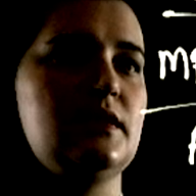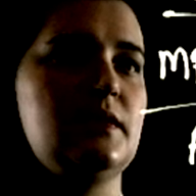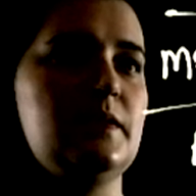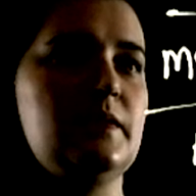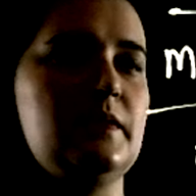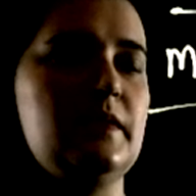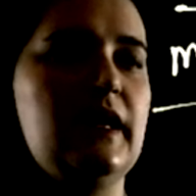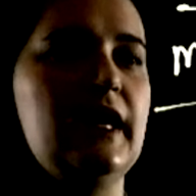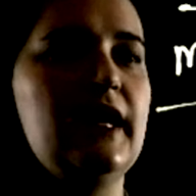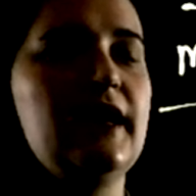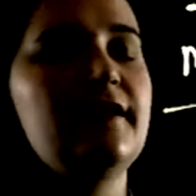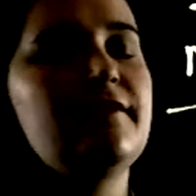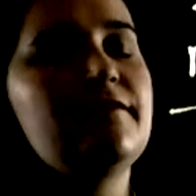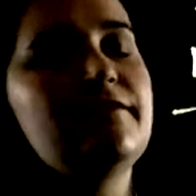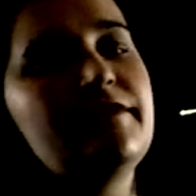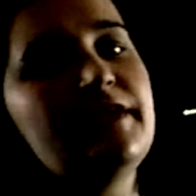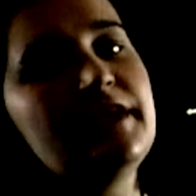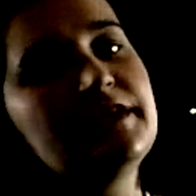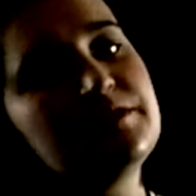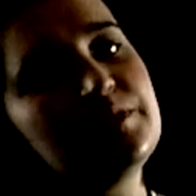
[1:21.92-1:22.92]
Alright,
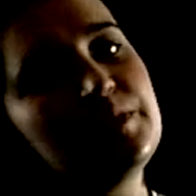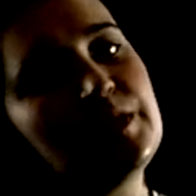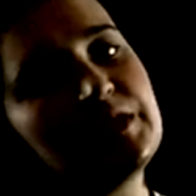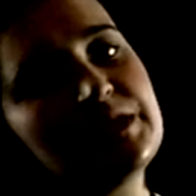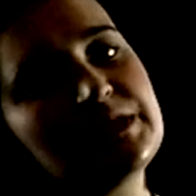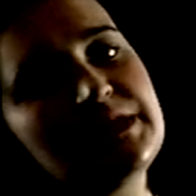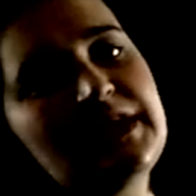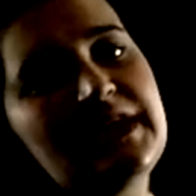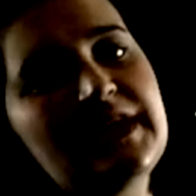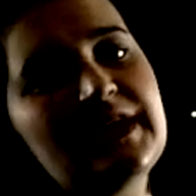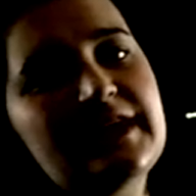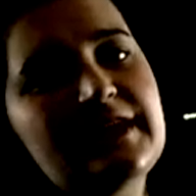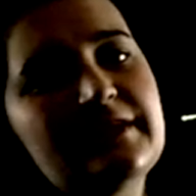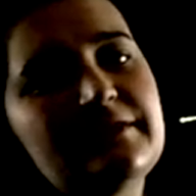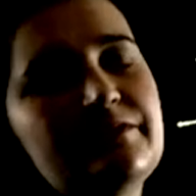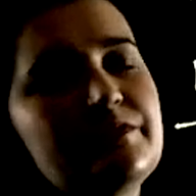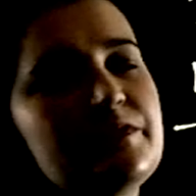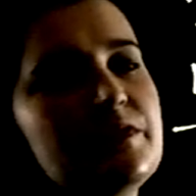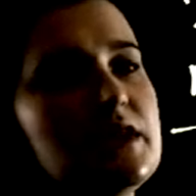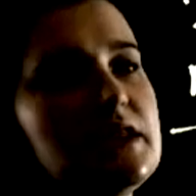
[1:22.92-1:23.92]
this box here